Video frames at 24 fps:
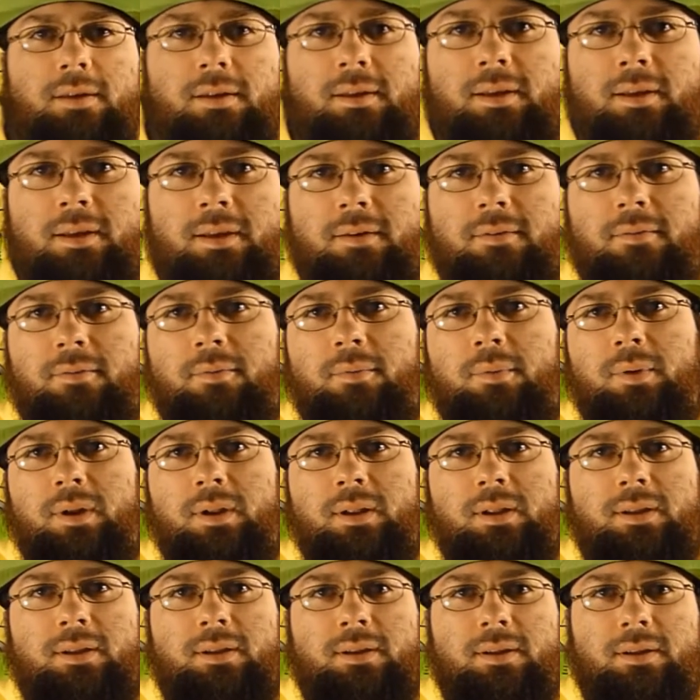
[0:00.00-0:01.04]
Hey
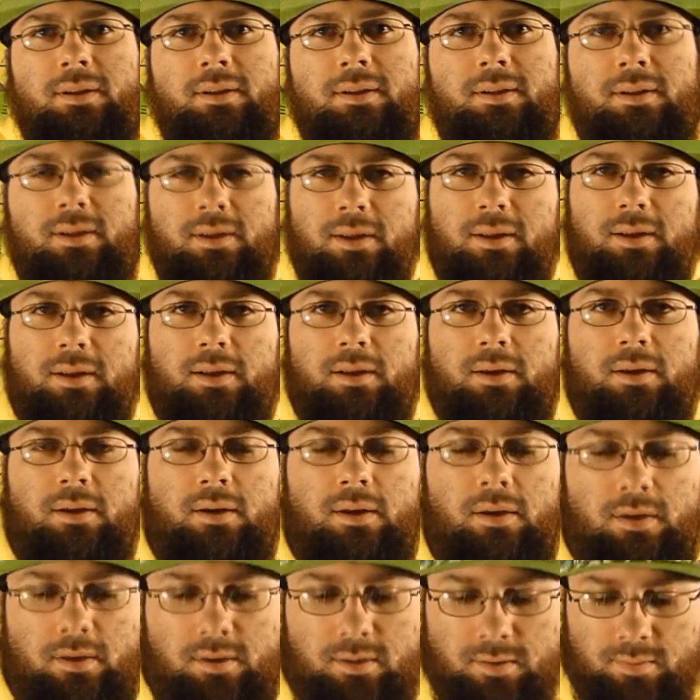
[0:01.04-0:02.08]
everybody,
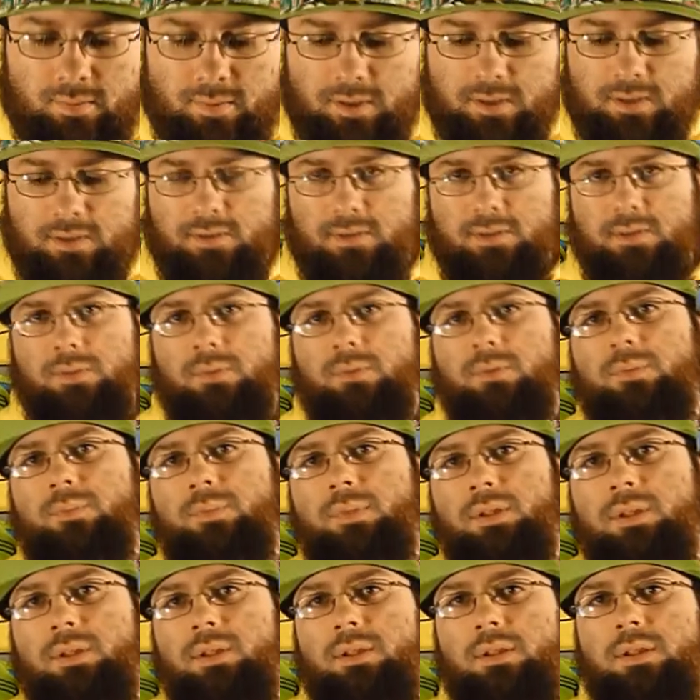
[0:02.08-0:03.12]
I guess this would
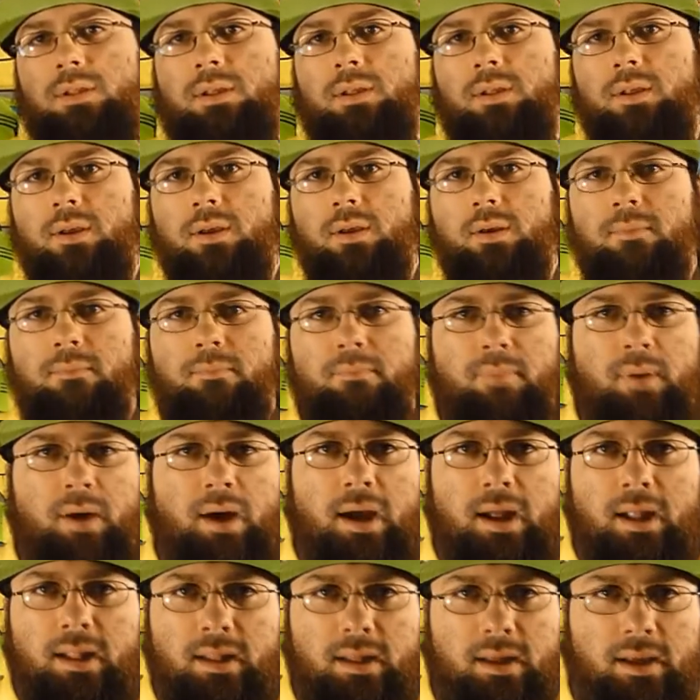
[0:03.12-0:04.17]
be the
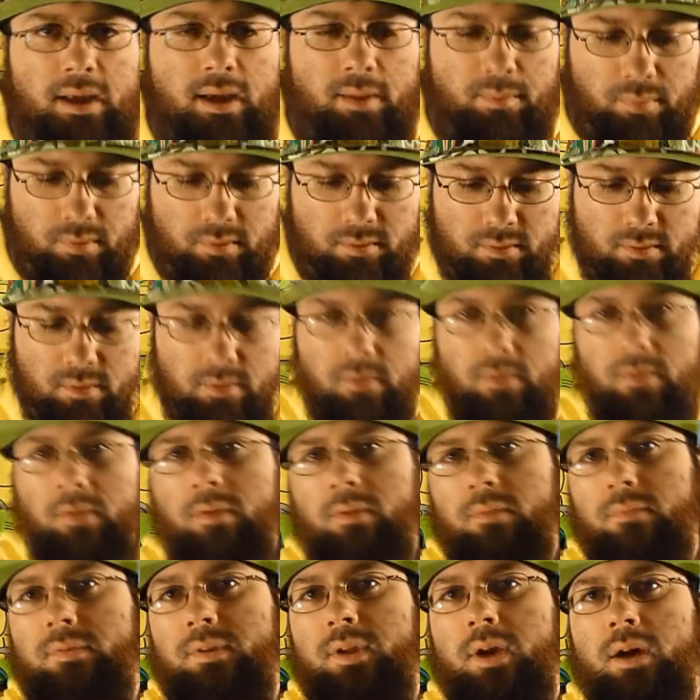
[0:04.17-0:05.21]
pilot episode
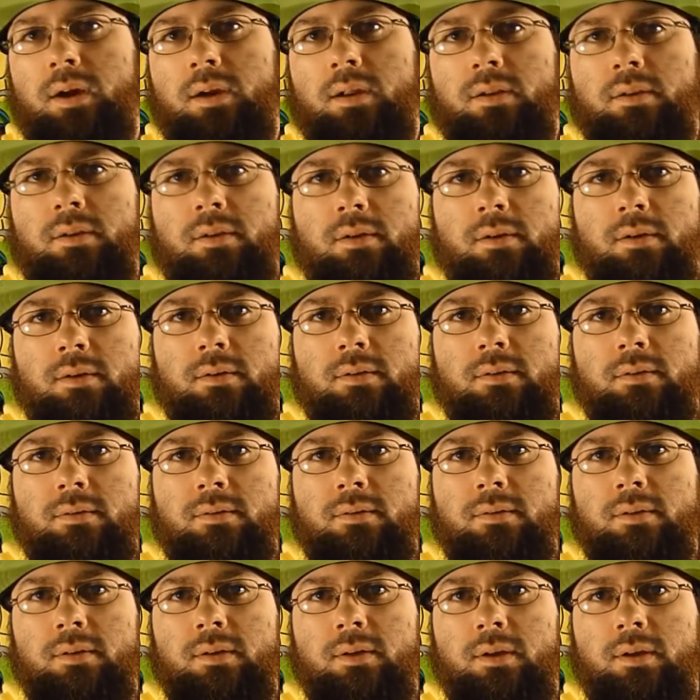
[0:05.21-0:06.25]
of Talkin' Turtles,